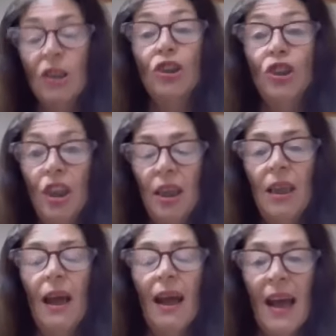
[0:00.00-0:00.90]

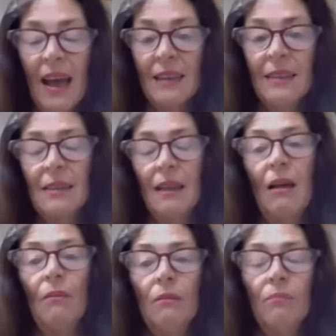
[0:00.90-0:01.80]
She has
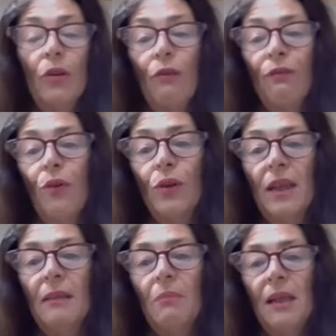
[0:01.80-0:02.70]
got
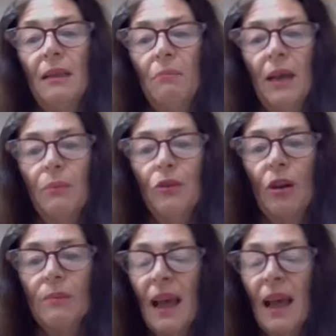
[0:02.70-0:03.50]
14 million people jobs.